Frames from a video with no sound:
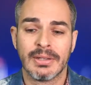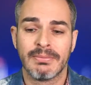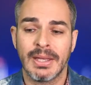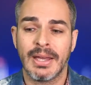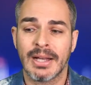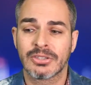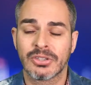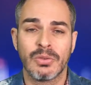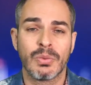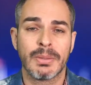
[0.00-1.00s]
they
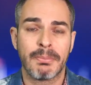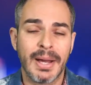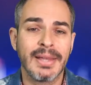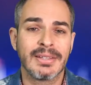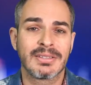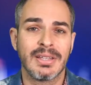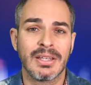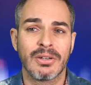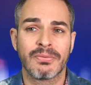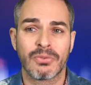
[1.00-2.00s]
actually want to buy this thing.
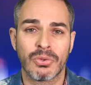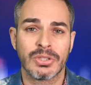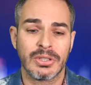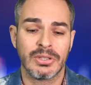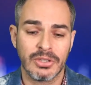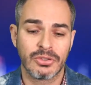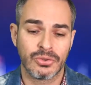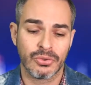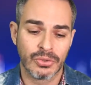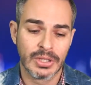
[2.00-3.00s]
And of course, it needs
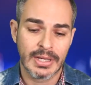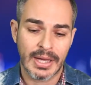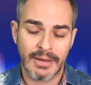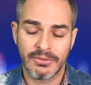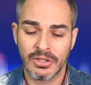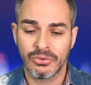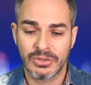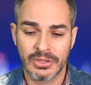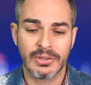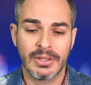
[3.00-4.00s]
to have the
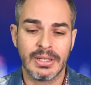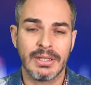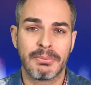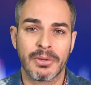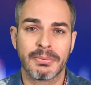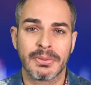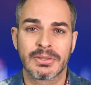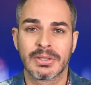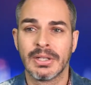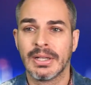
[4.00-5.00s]
utility
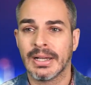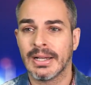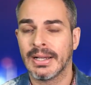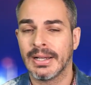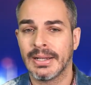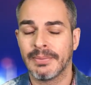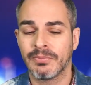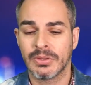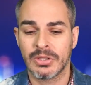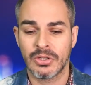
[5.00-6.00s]
purpose, uh, um,
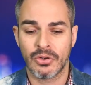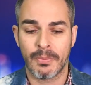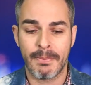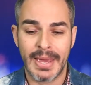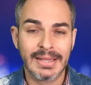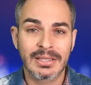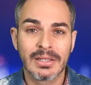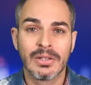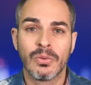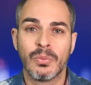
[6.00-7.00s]
you know, met
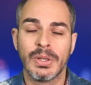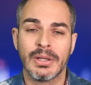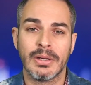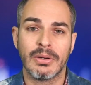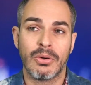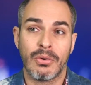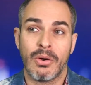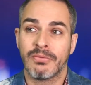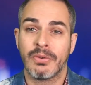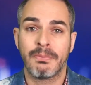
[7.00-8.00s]
with,
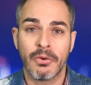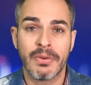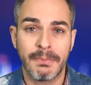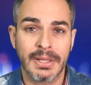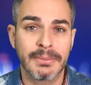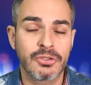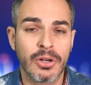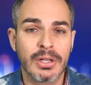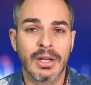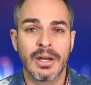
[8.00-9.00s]
of, of, of, a pickup
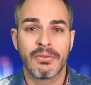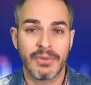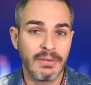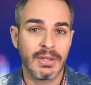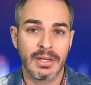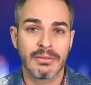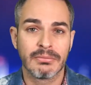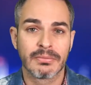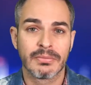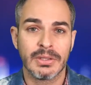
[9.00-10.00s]
truck. Uh, Rivian
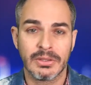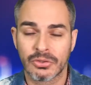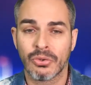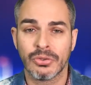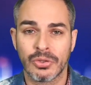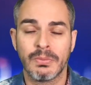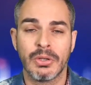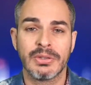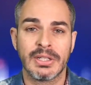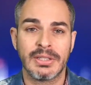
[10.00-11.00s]
is going to be
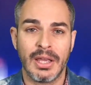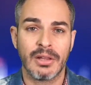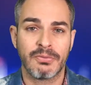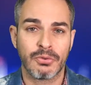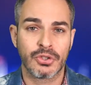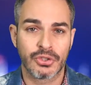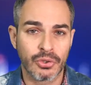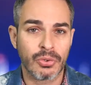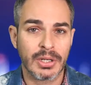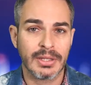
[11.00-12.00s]
on their tail for
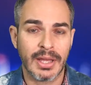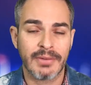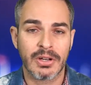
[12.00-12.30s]
sure, and they have a